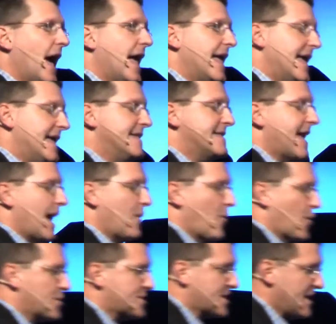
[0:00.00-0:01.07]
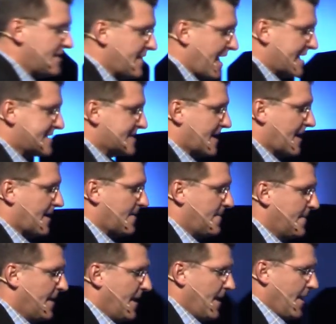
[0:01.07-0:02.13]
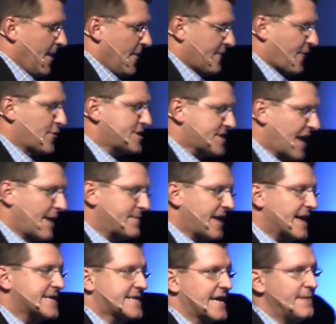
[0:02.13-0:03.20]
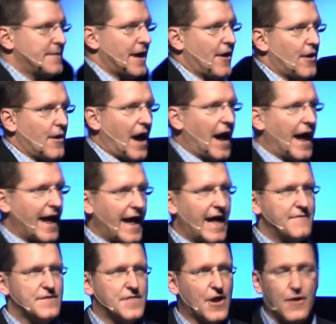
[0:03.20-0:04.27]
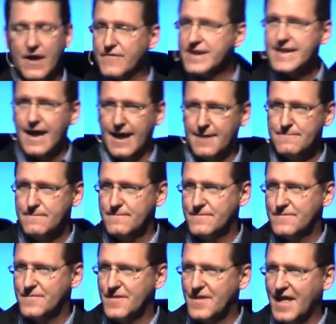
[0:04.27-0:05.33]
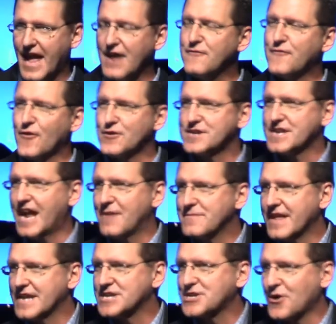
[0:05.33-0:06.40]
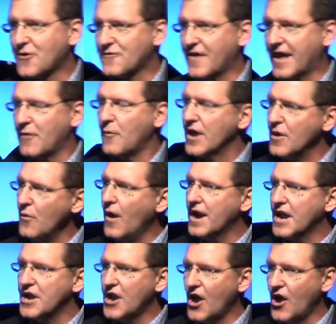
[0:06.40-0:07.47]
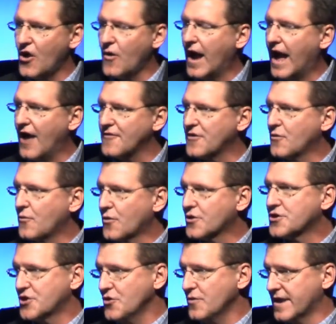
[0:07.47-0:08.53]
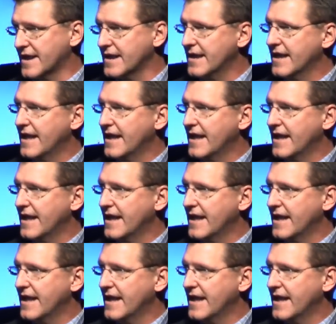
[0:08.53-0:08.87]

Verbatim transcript: In that worst, in that uh, first time guest email, I have in there every time a first time guest survey. We want to know how that we're doing